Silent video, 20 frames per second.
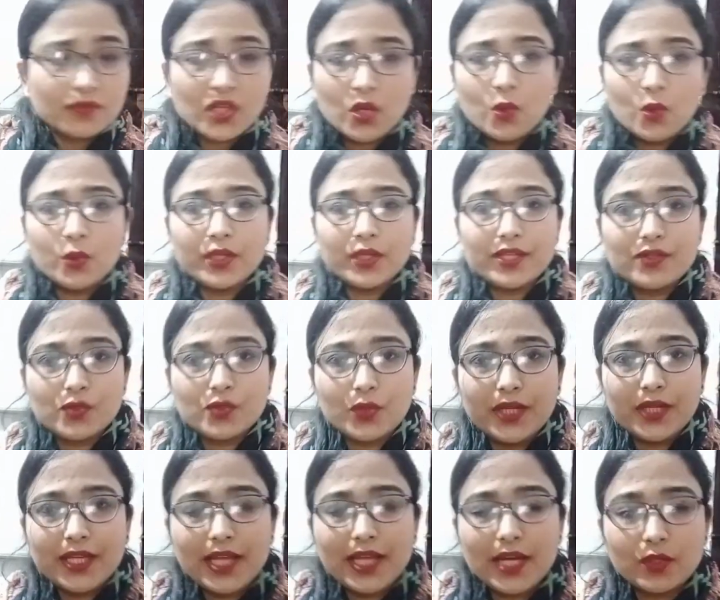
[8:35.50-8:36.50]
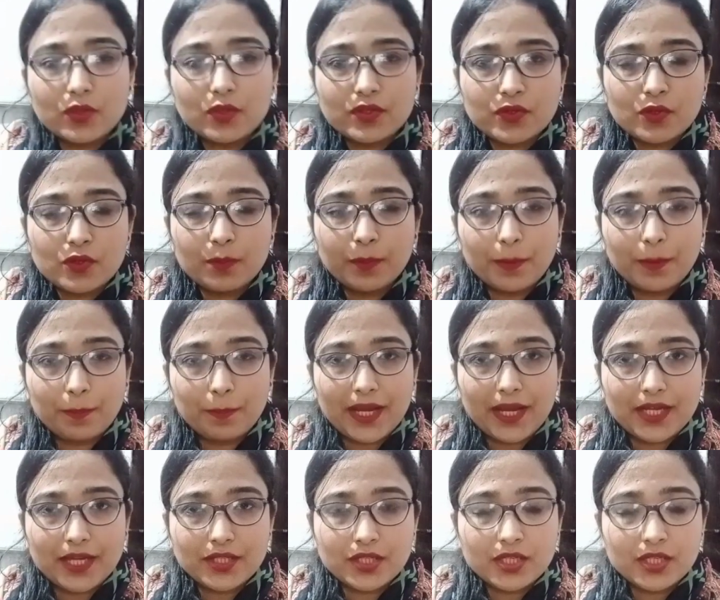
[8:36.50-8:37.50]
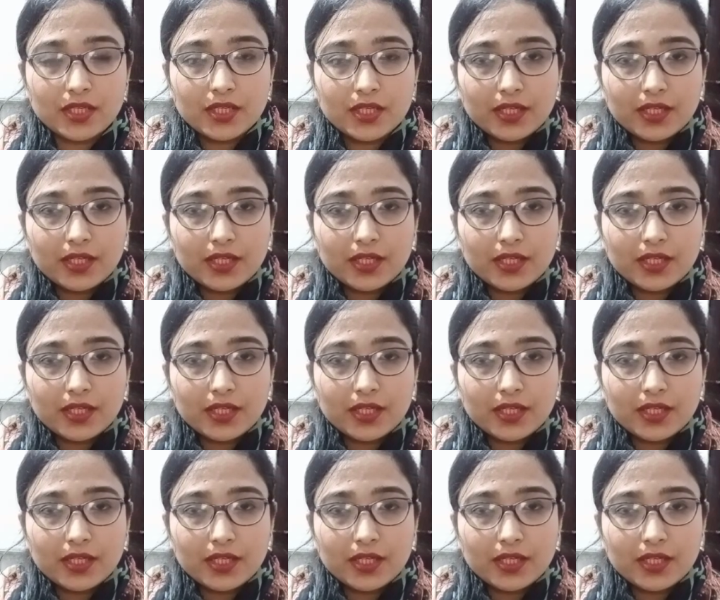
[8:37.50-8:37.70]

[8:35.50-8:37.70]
okay, so he had also prepared